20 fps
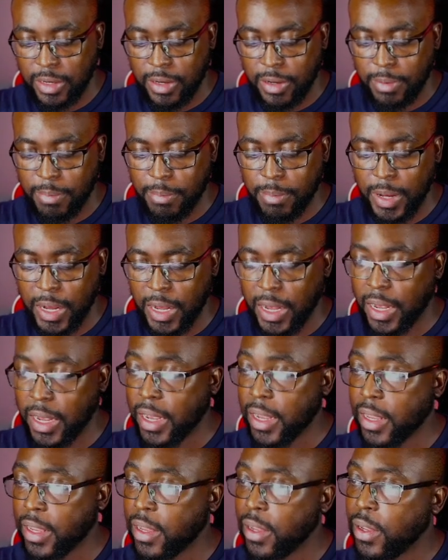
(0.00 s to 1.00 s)

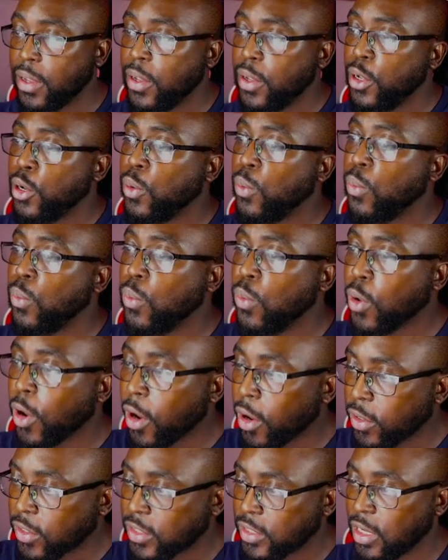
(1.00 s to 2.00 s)
by
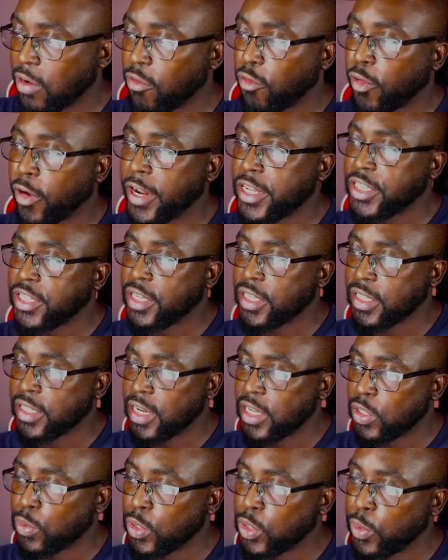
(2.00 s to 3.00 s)
works of
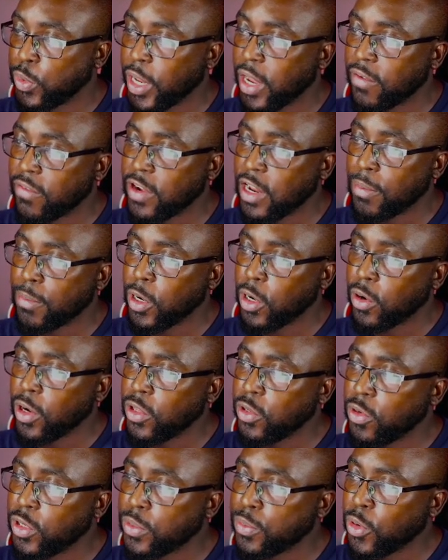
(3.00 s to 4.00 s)
righteousness which we have done, but according
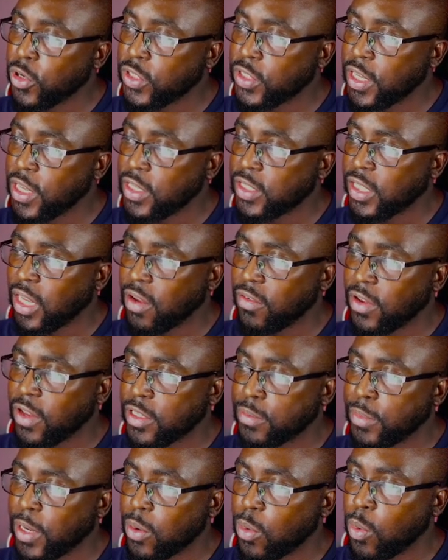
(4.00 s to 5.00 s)
to his mercy he saved us
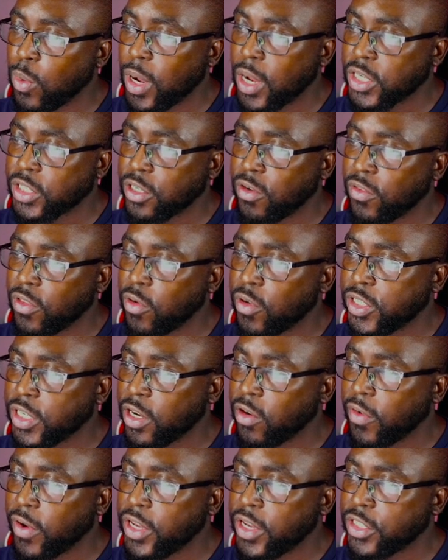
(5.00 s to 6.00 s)
by the washing of the
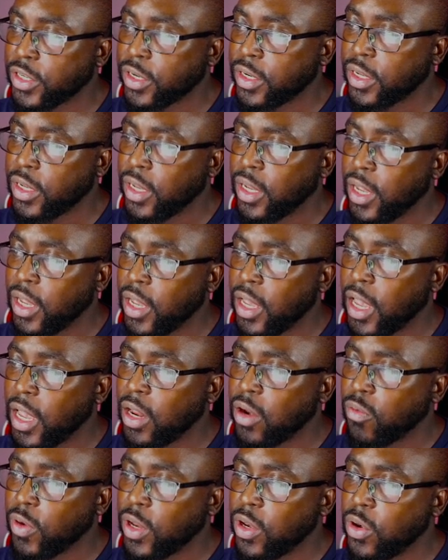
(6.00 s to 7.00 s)
regeneration
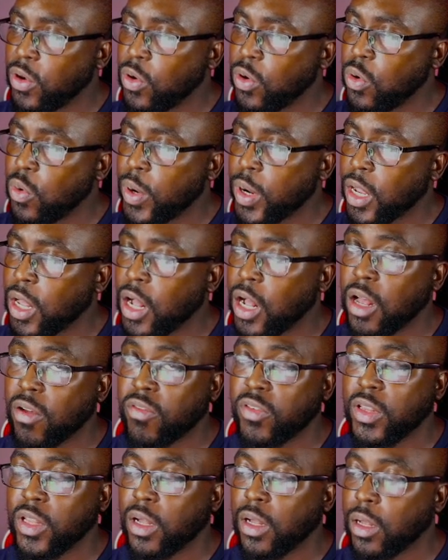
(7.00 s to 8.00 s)
and renewing
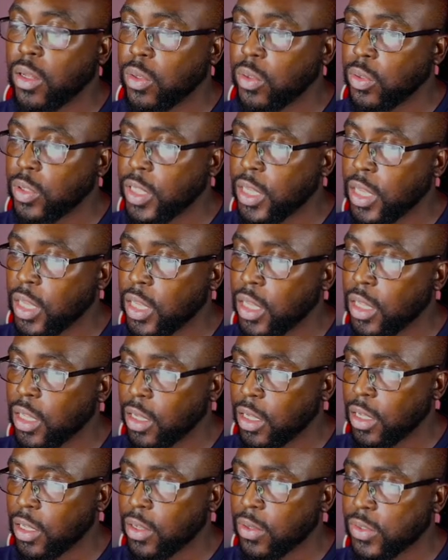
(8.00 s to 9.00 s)
of the Holy
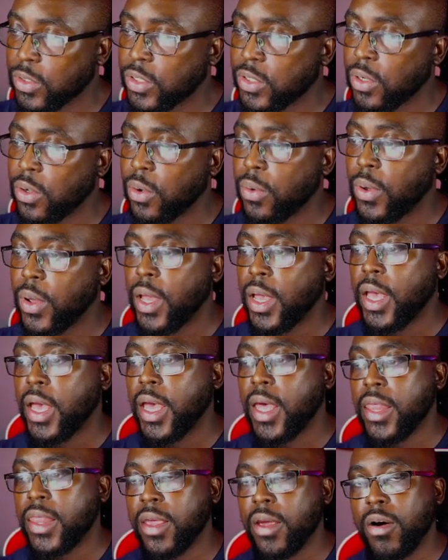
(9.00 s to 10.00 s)
Ghost. So
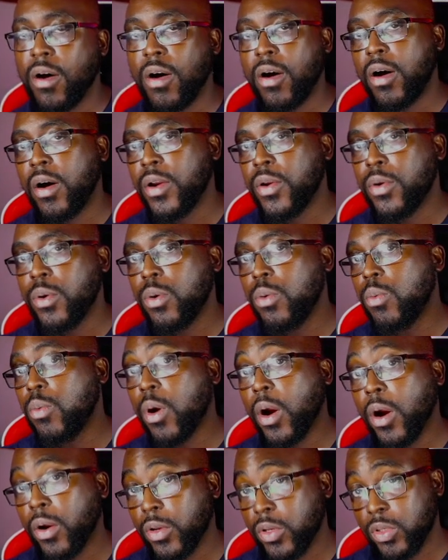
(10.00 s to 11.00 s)
there are no
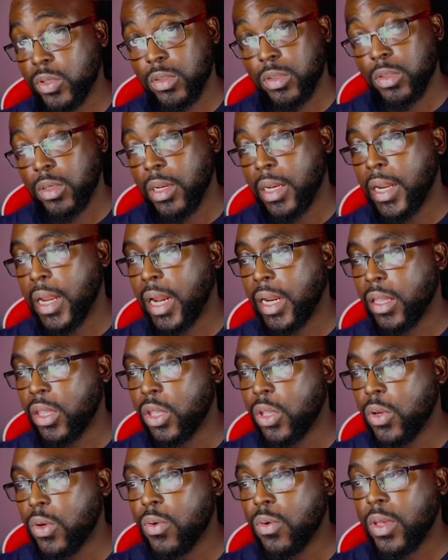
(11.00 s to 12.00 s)
works that
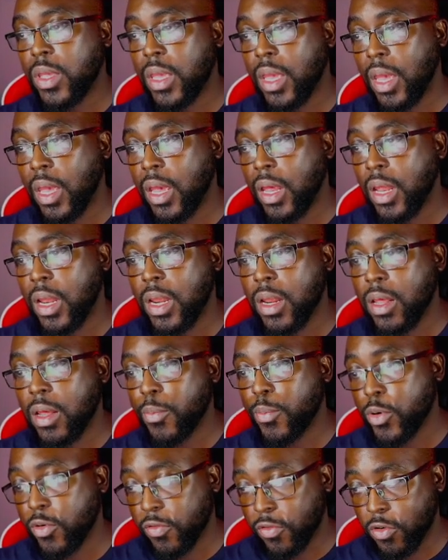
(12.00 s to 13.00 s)
you can
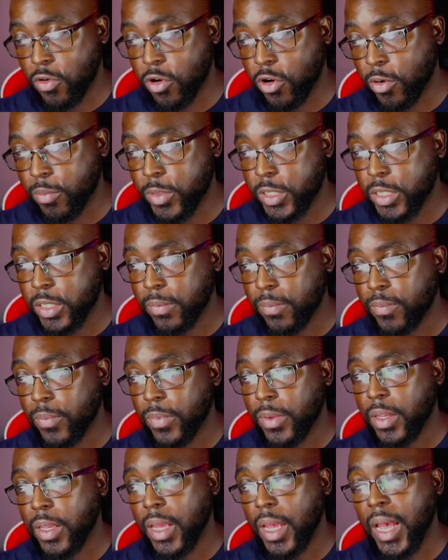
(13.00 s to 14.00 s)
perform
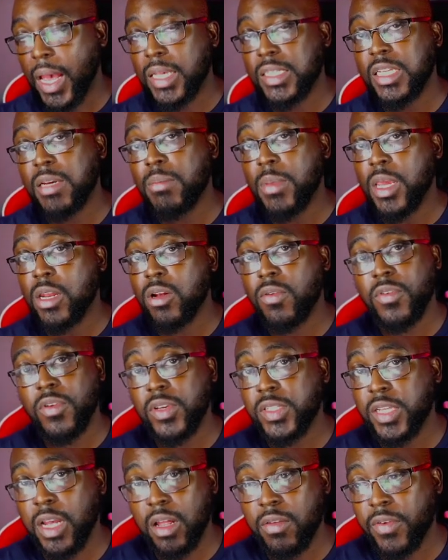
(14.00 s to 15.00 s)
as a mean of your
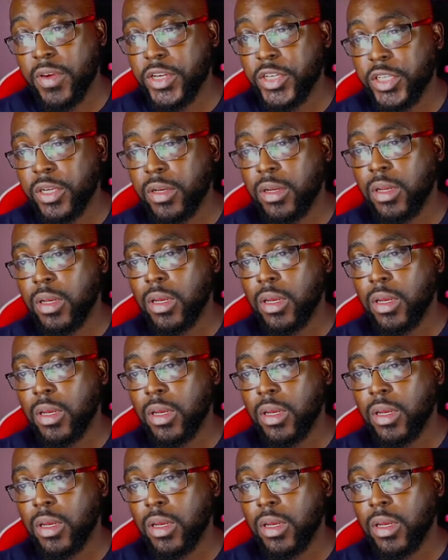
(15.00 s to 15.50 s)
salvation.